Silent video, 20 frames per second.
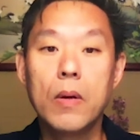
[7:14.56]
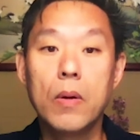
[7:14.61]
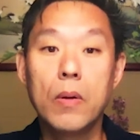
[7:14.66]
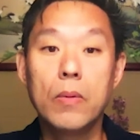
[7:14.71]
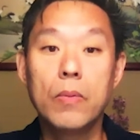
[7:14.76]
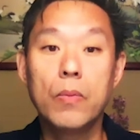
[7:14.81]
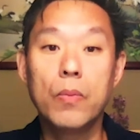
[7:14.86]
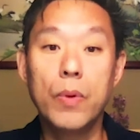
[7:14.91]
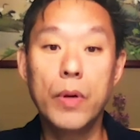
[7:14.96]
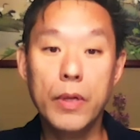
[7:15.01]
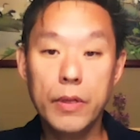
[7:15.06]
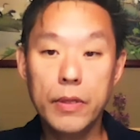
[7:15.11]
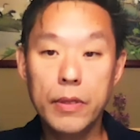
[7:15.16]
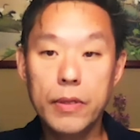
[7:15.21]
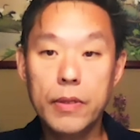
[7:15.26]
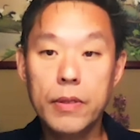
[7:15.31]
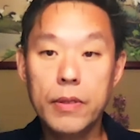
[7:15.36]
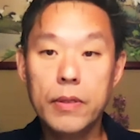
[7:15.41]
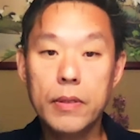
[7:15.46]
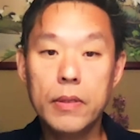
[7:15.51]
with
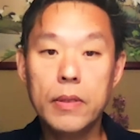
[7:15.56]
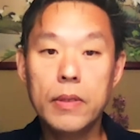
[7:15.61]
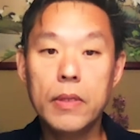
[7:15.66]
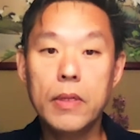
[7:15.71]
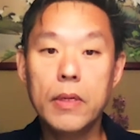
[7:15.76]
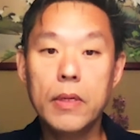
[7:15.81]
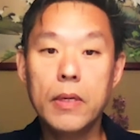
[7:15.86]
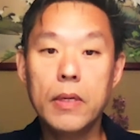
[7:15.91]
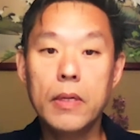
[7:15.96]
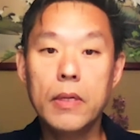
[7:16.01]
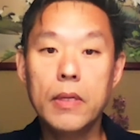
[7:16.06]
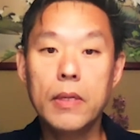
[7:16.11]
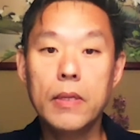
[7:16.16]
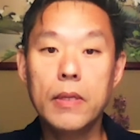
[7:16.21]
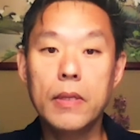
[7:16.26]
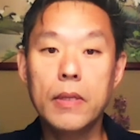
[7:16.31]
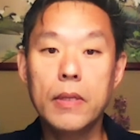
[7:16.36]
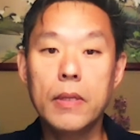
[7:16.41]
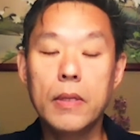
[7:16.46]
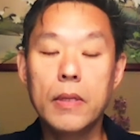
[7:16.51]
the
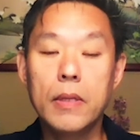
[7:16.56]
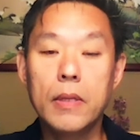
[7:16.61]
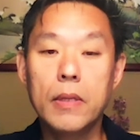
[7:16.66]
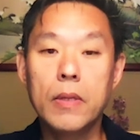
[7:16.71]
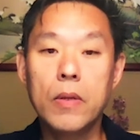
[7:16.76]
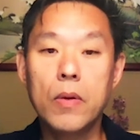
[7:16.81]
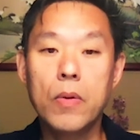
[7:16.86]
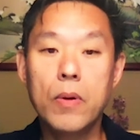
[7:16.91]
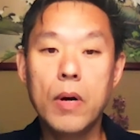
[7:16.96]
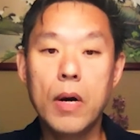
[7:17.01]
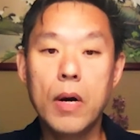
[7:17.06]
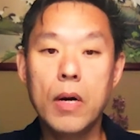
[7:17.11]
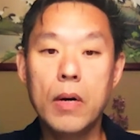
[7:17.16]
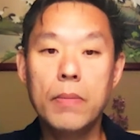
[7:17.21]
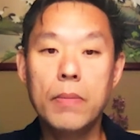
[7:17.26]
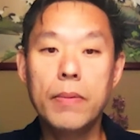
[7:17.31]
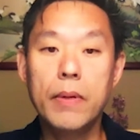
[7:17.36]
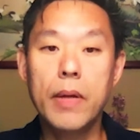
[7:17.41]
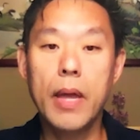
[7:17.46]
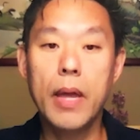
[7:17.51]
low
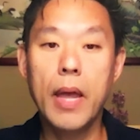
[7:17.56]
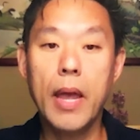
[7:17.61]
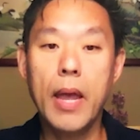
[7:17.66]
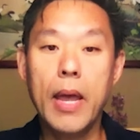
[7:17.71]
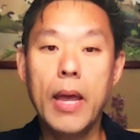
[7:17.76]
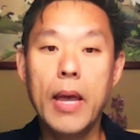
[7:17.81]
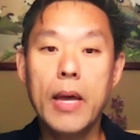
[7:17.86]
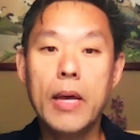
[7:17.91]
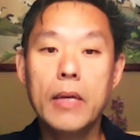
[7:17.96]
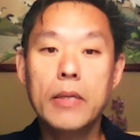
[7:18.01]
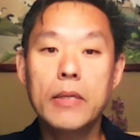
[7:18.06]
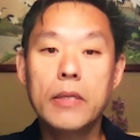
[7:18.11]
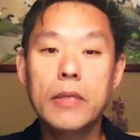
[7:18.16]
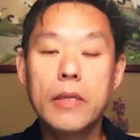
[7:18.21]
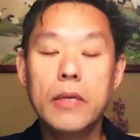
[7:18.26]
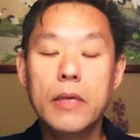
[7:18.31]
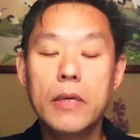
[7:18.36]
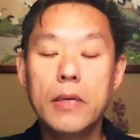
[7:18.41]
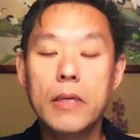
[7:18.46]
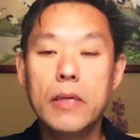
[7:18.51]
carb and
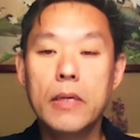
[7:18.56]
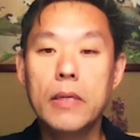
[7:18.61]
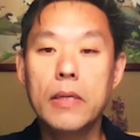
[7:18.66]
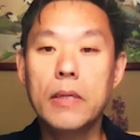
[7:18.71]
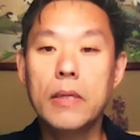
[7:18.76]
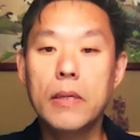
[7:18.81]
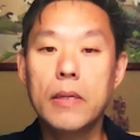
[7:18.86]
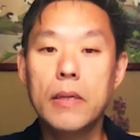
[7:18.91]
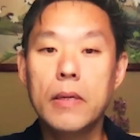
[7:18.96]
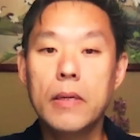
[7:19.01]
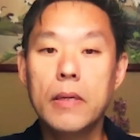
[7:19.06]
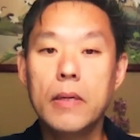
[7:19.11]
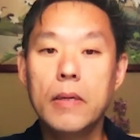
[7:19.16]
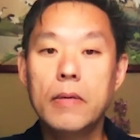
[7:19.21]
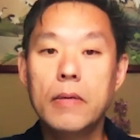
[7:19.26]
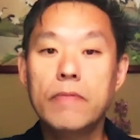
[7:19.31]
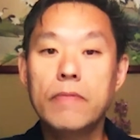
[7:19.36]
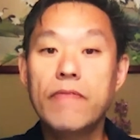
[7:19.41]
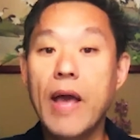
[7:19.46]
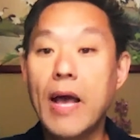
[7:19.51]
the
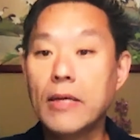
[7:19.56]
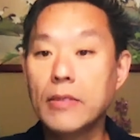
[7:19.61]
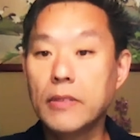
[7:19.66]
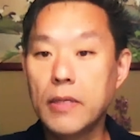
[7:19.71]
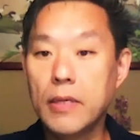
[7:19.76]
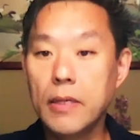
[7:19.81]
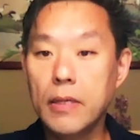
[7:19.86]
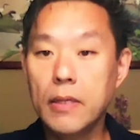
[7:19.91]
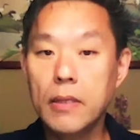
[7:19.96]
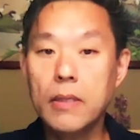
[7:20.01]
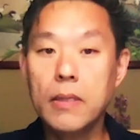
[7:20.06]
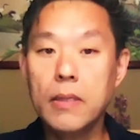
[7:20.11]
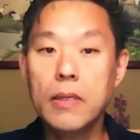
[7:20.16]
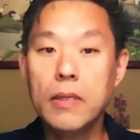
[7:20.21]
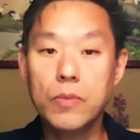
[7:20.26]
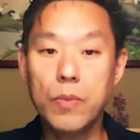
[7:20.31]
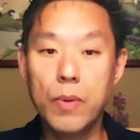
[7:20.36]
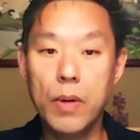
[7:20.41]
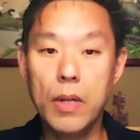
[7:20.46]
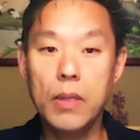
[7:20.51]
fasting
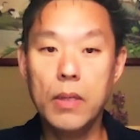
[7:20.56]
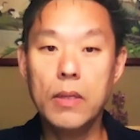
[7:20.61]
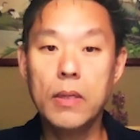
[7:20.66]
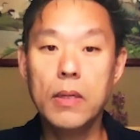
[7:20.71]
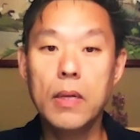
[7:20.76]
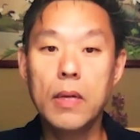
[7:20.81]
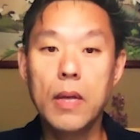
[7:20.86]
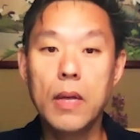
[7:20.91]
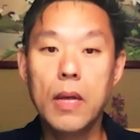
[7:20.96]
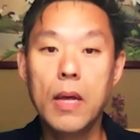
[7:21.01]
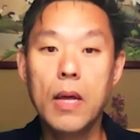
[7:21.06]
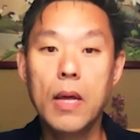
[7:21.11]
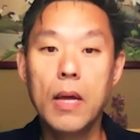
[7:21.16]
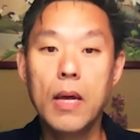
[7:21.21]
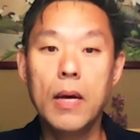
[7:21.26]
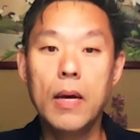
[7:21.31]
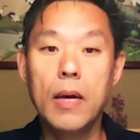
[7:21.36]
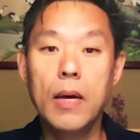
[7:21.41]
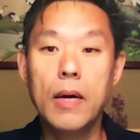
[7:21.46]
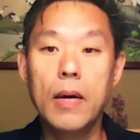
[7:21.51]
as well,
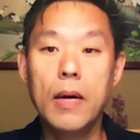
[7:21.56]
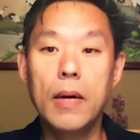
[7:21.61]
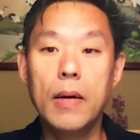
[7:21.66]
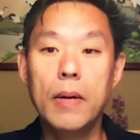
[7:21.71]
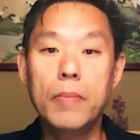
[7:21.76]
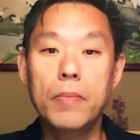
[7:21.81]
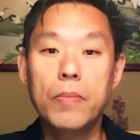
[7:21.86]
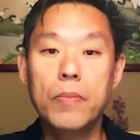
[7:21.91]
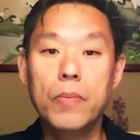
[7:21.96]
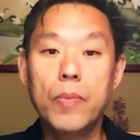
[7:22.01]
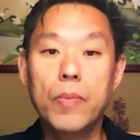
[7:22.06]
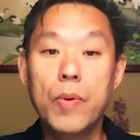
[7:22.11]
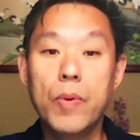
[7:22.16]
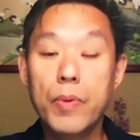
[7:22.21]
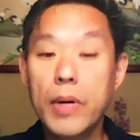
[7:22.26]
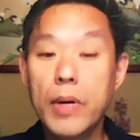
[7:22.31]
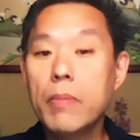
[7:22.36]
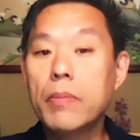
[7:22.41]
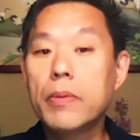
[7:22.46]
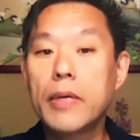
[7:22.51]
we were
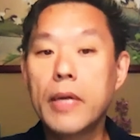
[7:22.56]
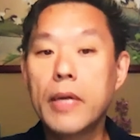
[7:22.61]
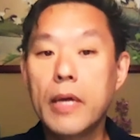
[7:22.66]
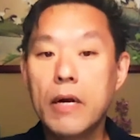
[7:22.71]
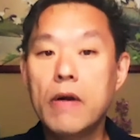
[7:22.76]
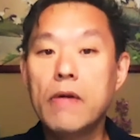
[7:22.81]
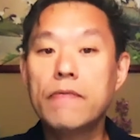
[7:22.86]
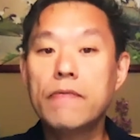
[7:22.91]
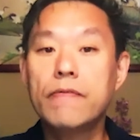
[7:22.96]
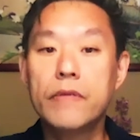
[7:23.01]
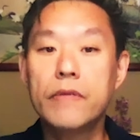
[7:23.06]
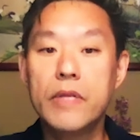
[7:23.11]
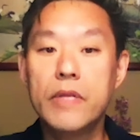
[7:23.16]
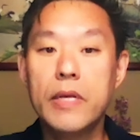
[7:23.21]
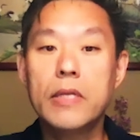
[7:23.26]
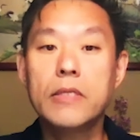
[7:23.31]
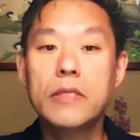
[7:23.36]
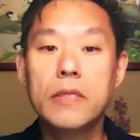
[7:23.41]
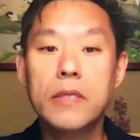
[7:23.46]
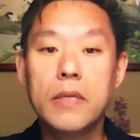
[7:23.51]
able to get her off the
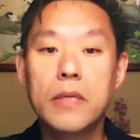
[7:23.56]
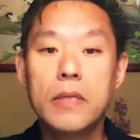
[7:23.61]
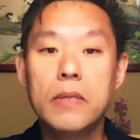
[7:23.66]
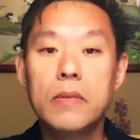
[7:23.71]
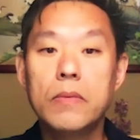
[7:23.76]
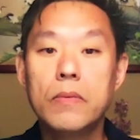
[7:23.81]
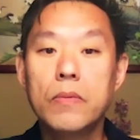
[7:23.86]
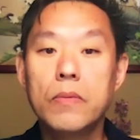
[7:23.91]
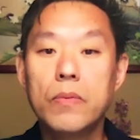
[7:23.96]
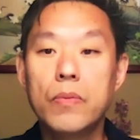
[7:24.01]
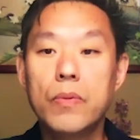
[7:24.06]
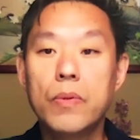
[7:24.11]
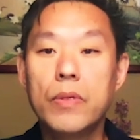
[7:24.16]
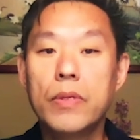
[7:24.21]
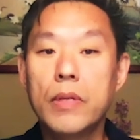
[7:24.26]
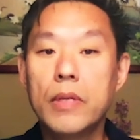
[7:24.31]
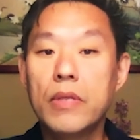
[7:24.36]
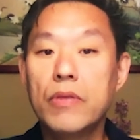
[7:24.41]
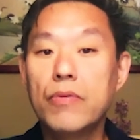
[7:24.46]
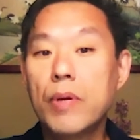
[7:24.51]
insulin
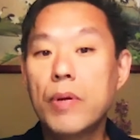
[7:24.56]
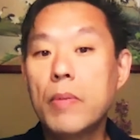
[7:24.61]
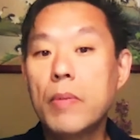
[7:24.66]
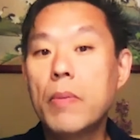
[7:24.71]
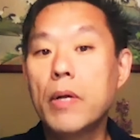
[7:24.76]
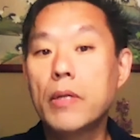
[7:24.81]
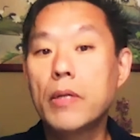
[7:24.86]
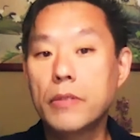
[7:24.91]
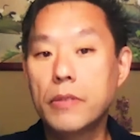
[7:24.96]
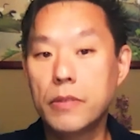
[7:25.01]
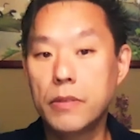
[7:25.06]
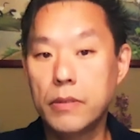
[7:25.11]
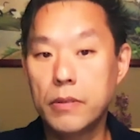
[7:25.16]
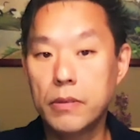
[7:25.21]
within 3 months.